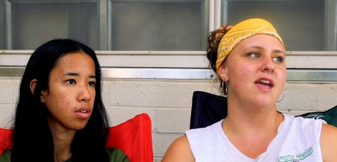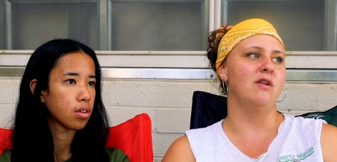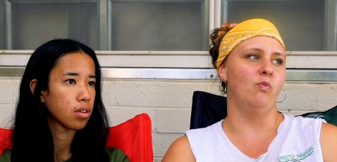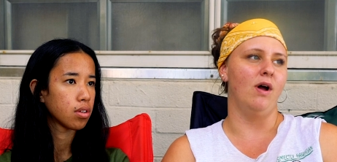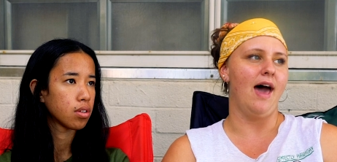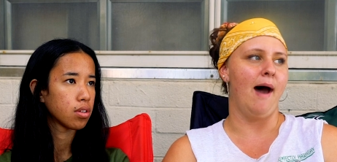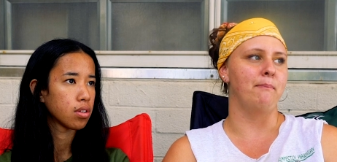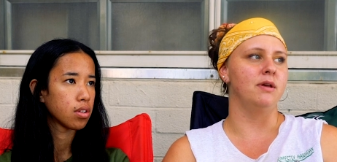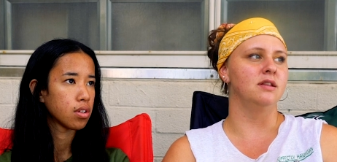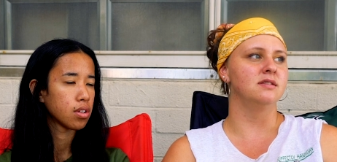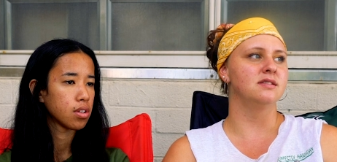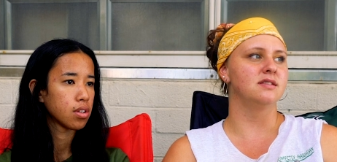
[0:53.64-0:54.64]
Speaker 1: in what
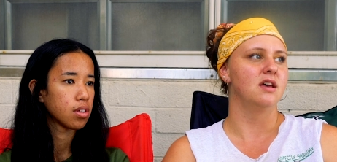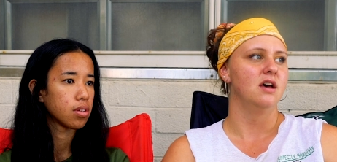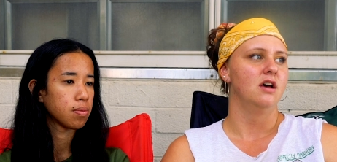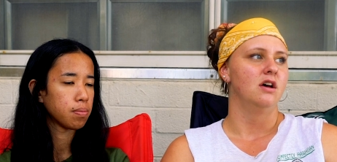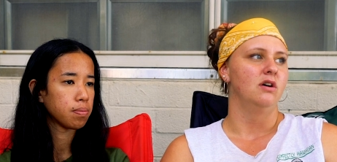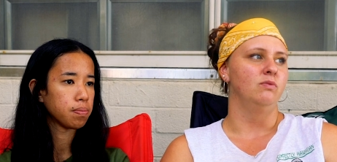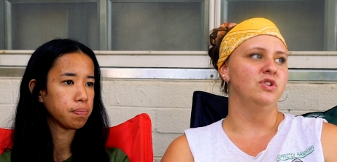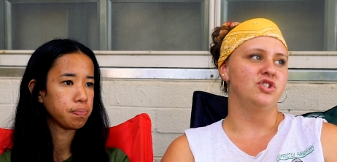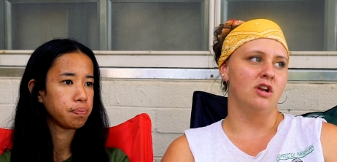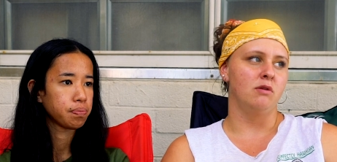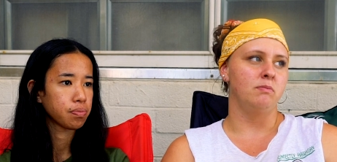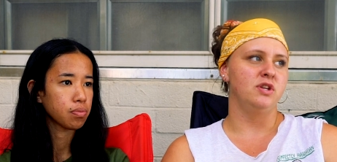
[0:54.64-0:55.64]
happens. We
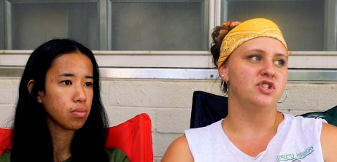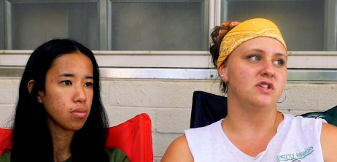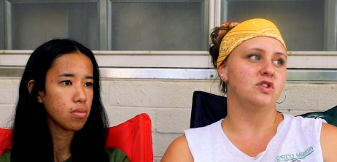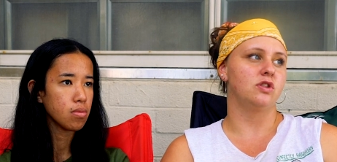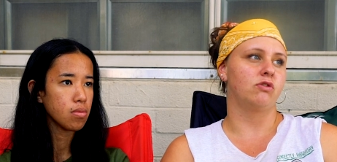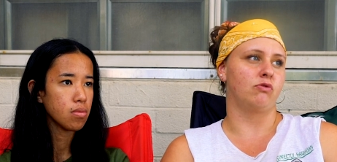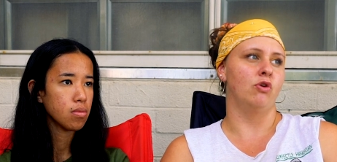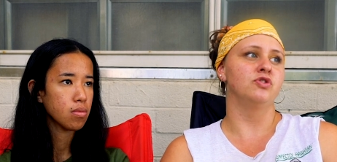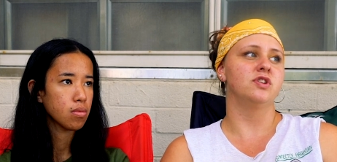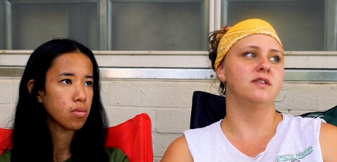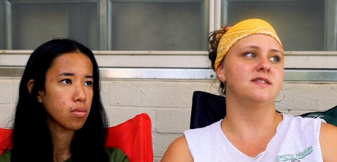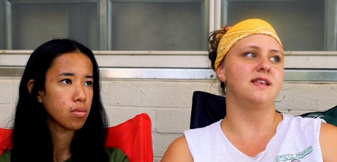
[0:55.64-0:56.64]
shouldn't be just thrown
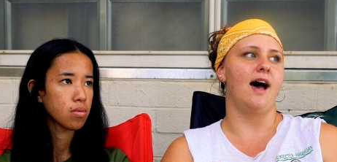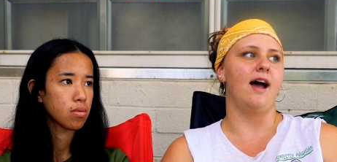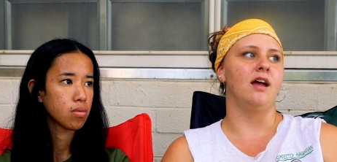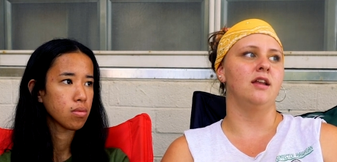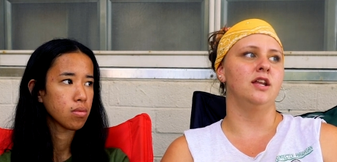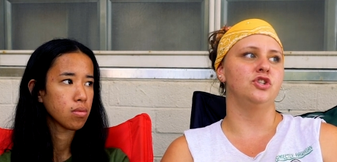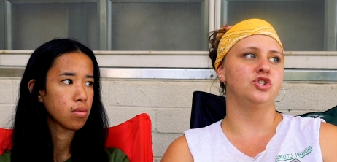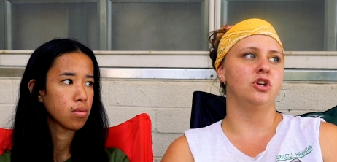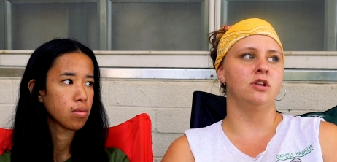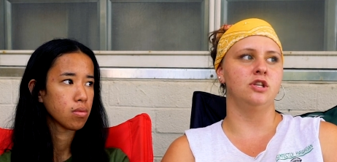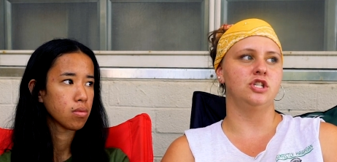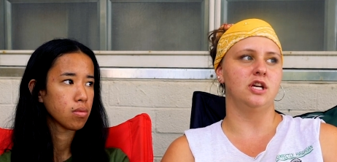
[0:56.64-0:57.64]
to the side. It
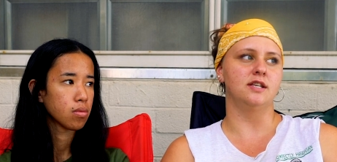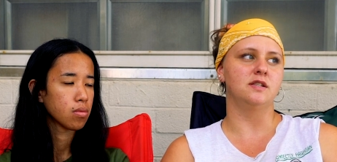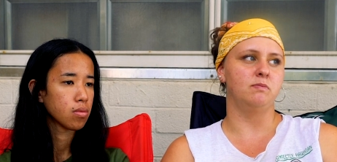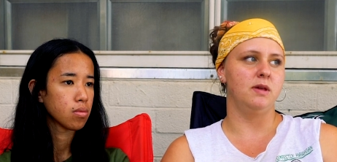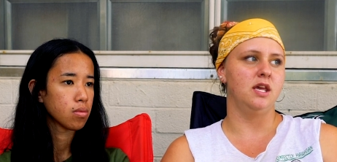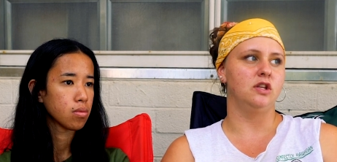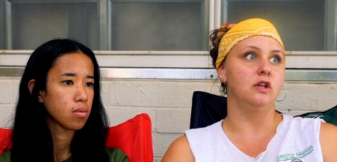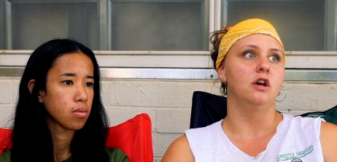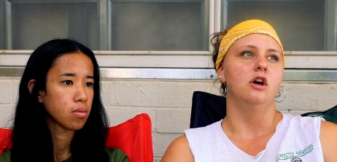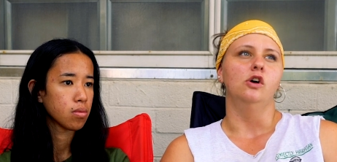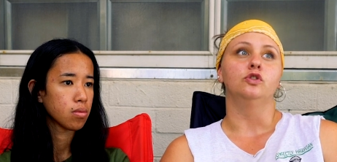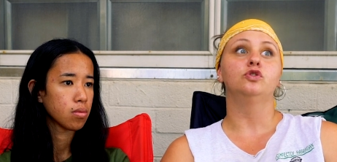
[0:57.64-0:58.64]
shouldn't just be
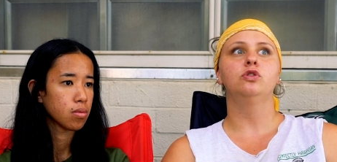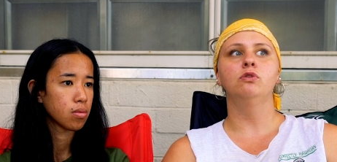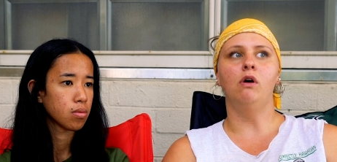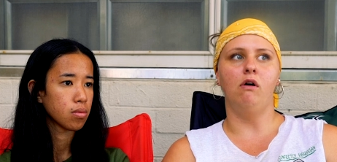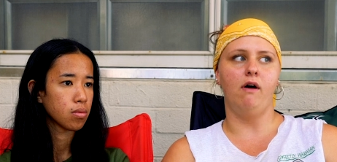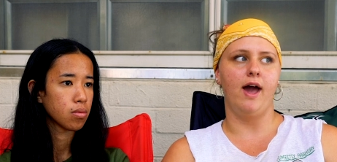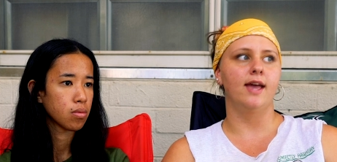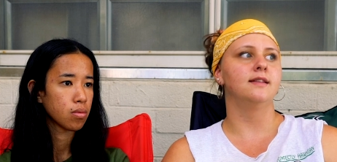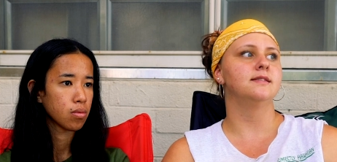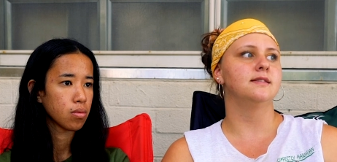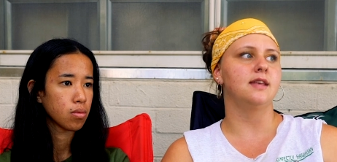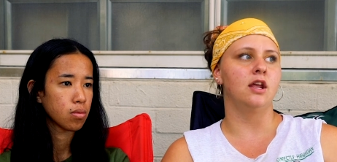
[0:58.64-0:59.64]
two
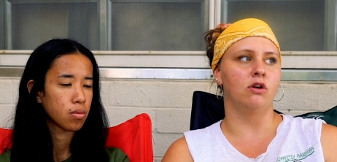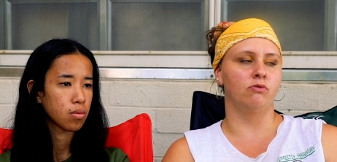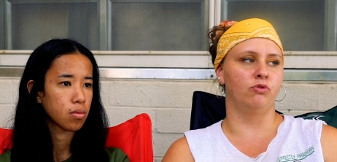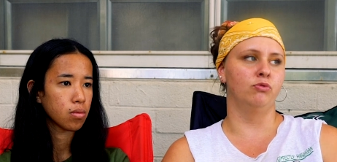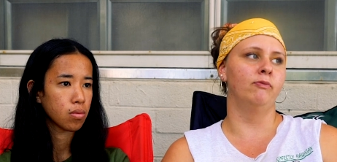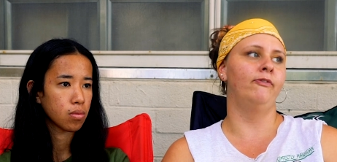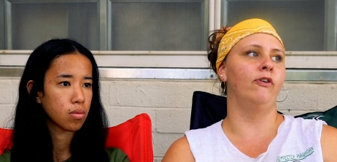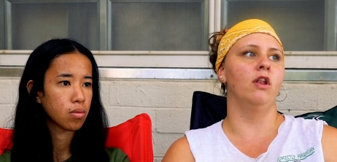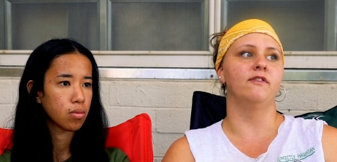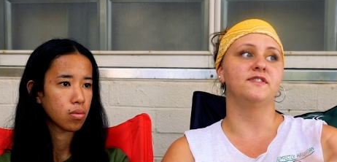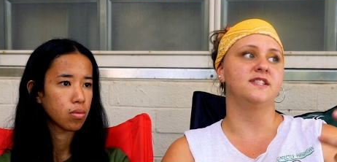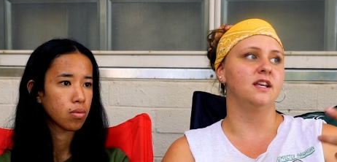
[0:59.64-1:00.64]
Hawaiians in a room full
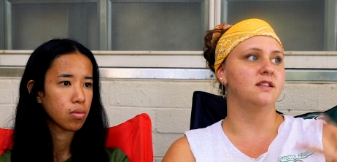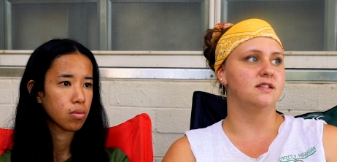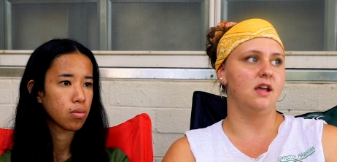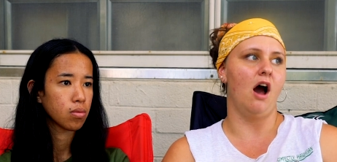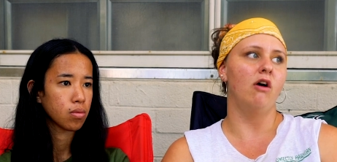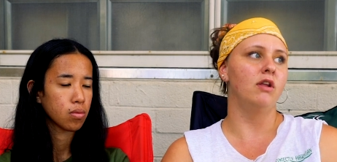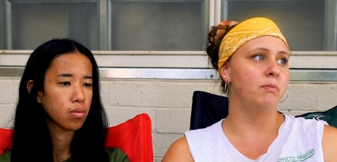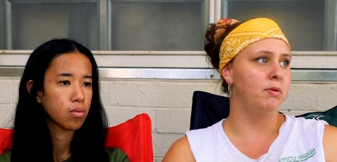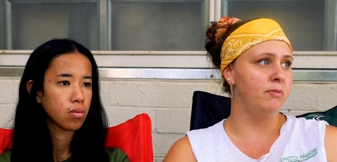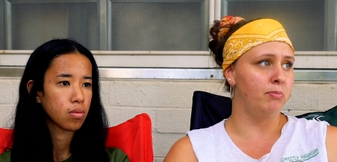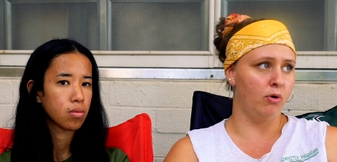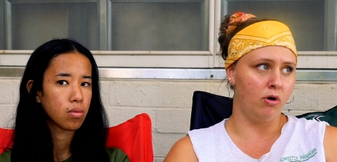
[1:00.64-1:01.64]
of 60 Haole
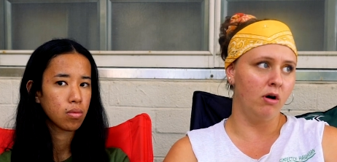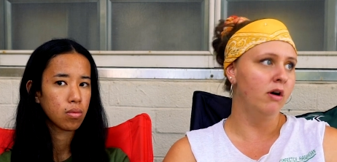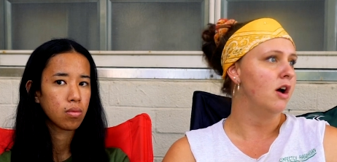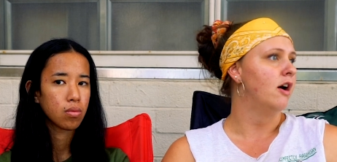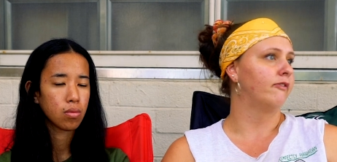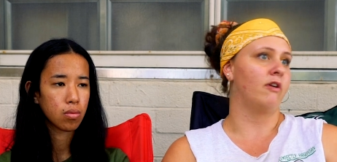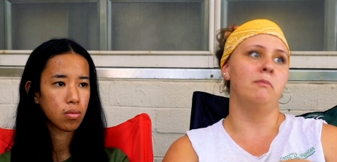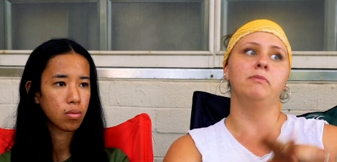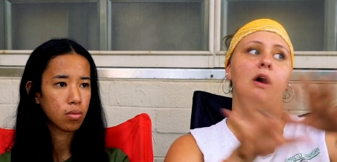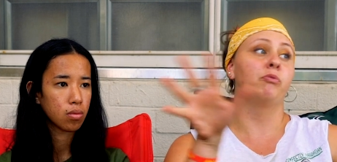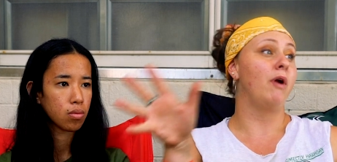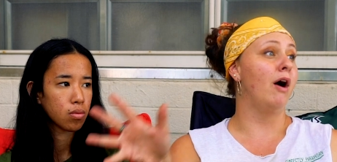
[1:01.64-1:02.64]
people from
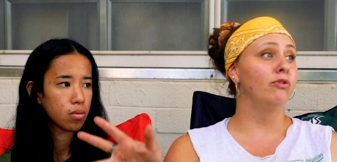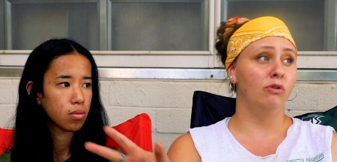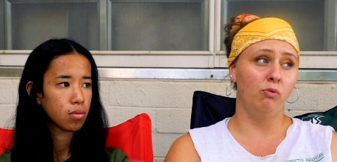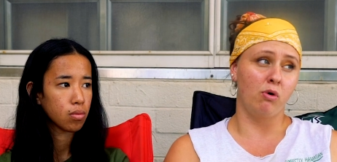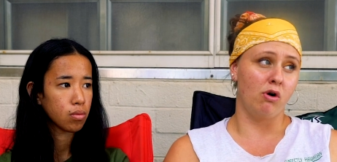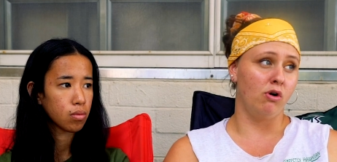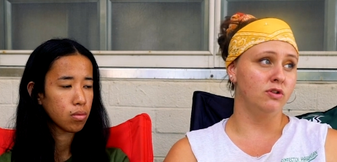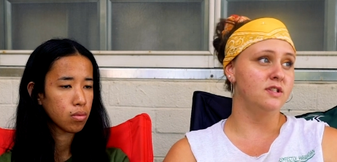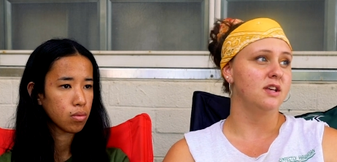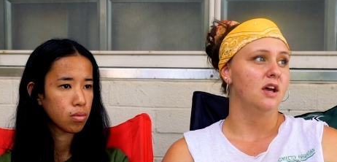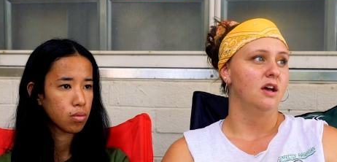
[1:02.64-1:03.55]
around the world